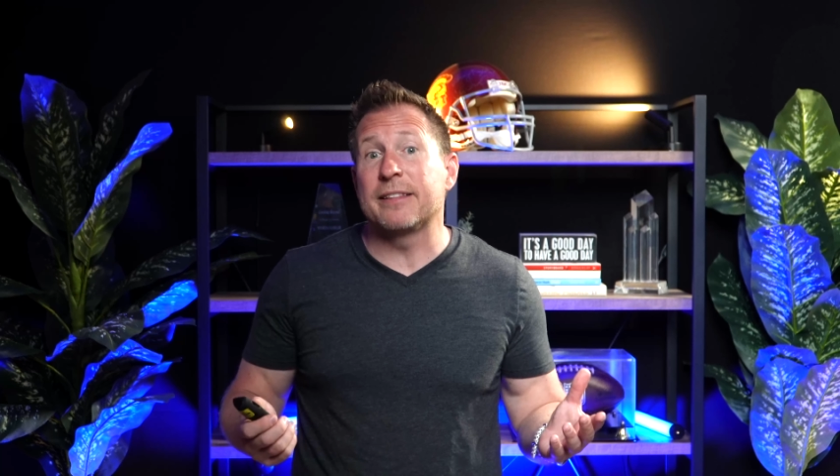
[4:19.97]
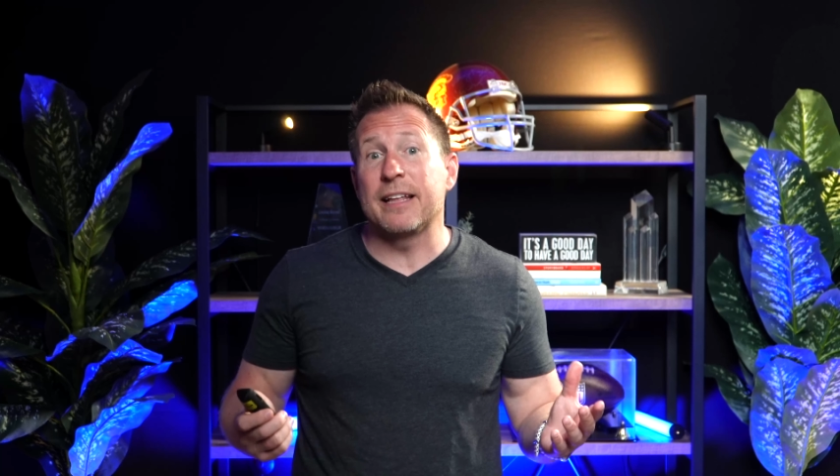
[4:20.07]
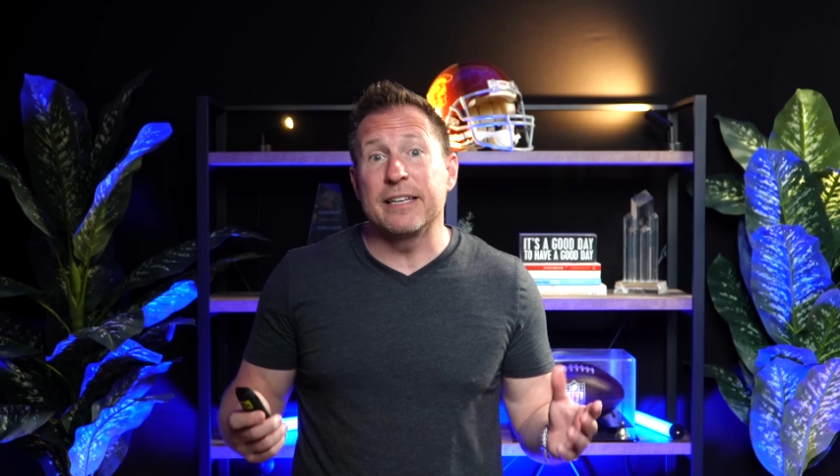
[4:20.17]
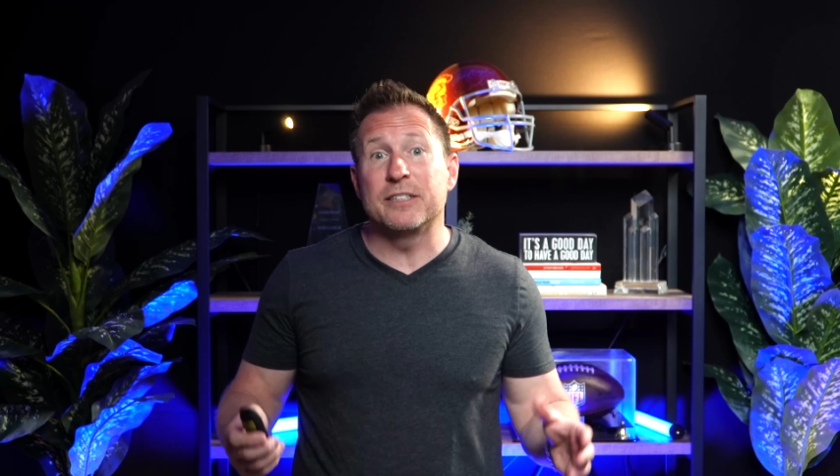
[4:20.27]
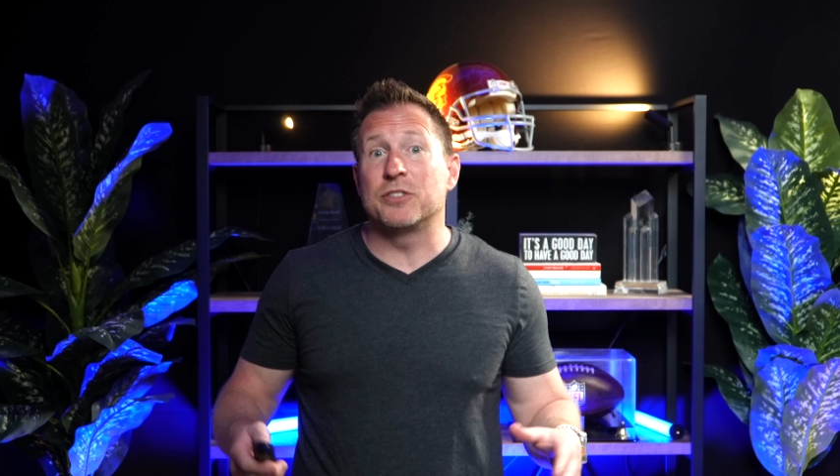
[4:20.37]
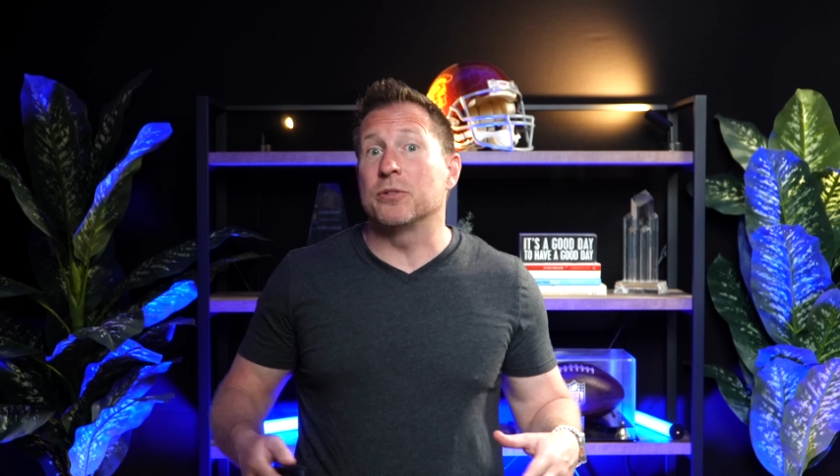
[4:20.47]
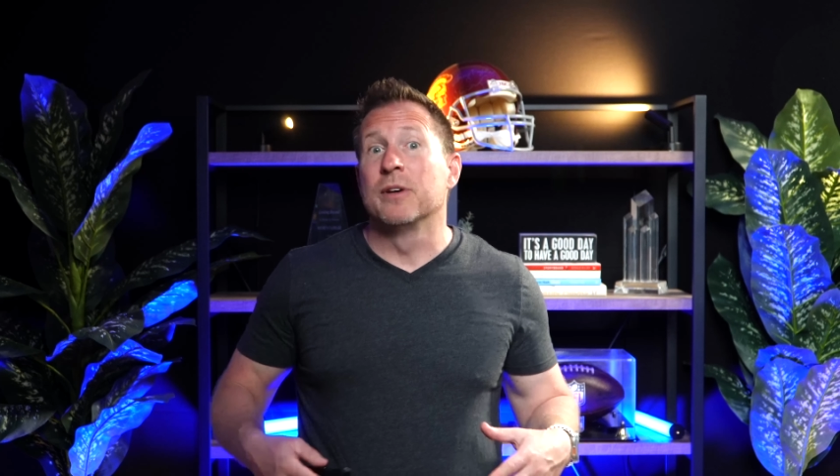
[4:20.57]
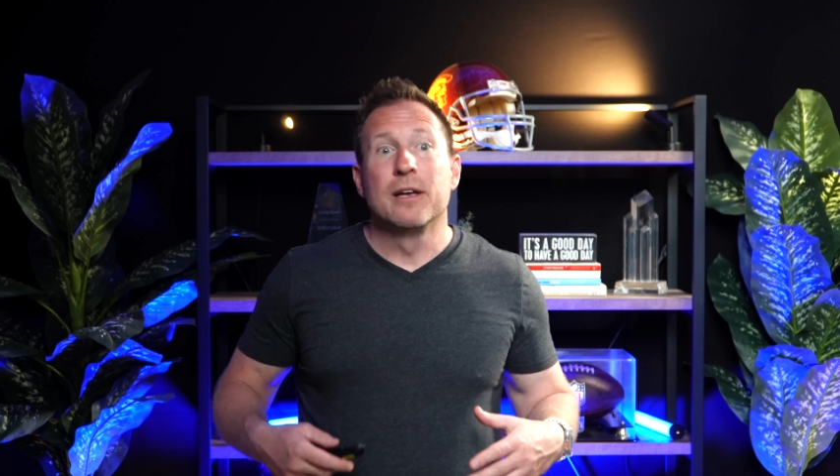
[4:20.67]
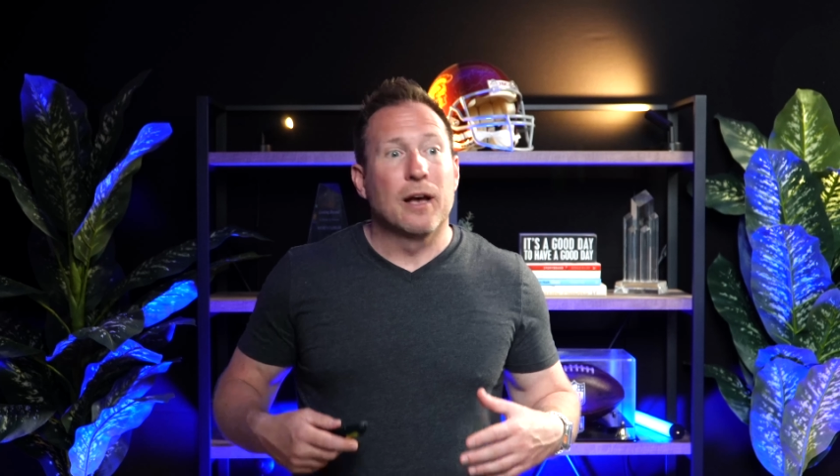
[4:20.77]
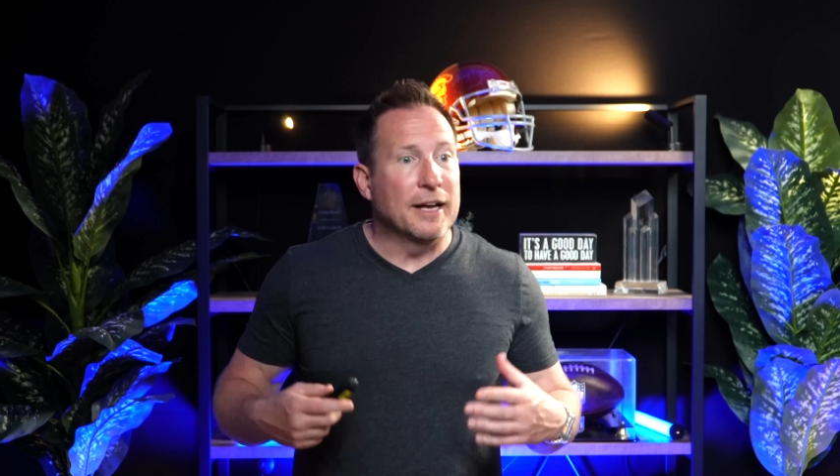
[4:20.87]
They lead to
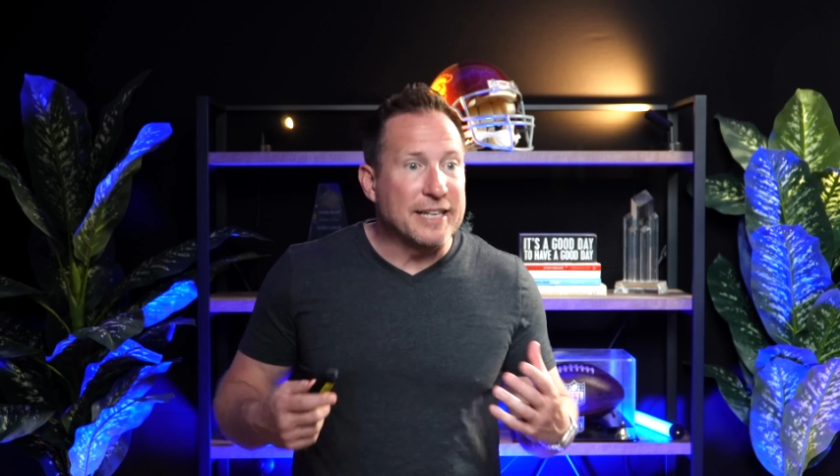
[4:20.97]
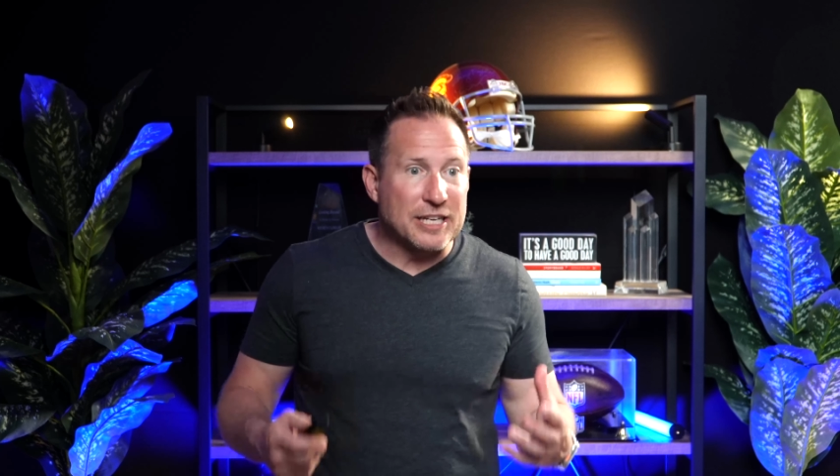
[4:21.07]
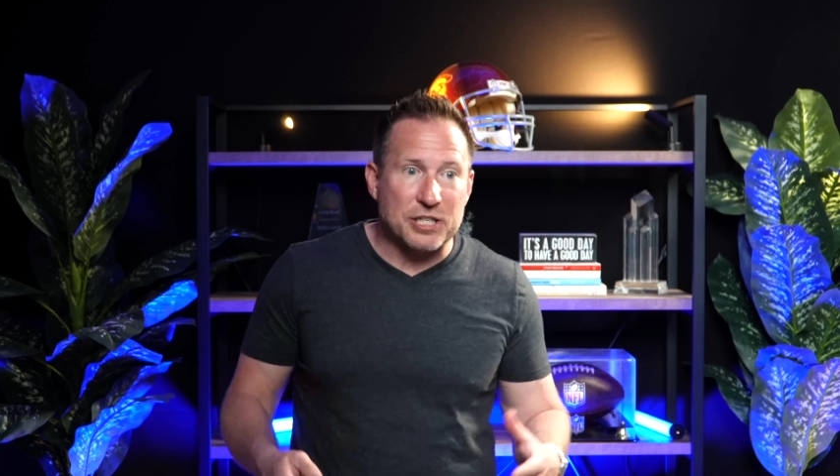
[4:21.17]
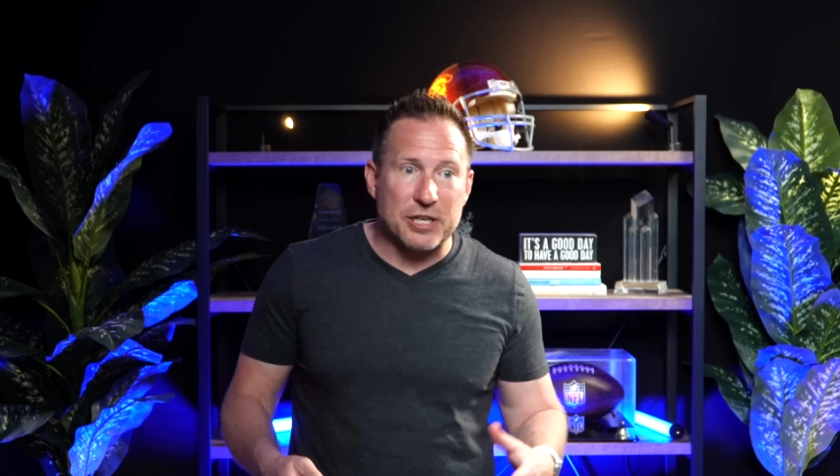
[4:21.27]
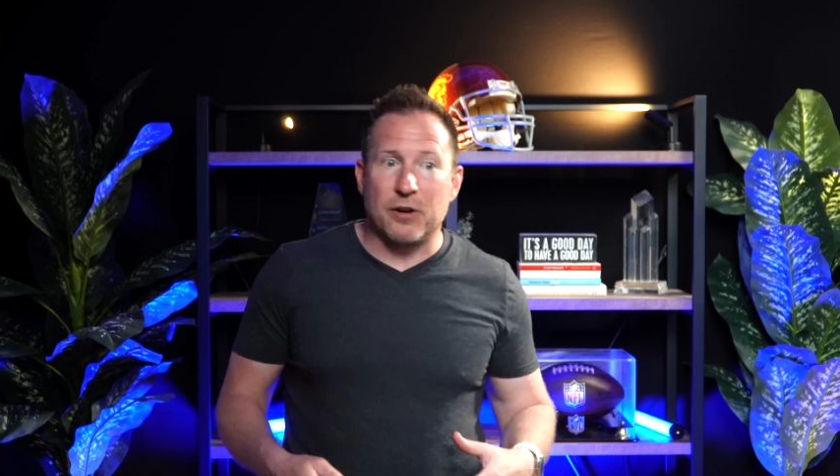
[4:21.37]
addiction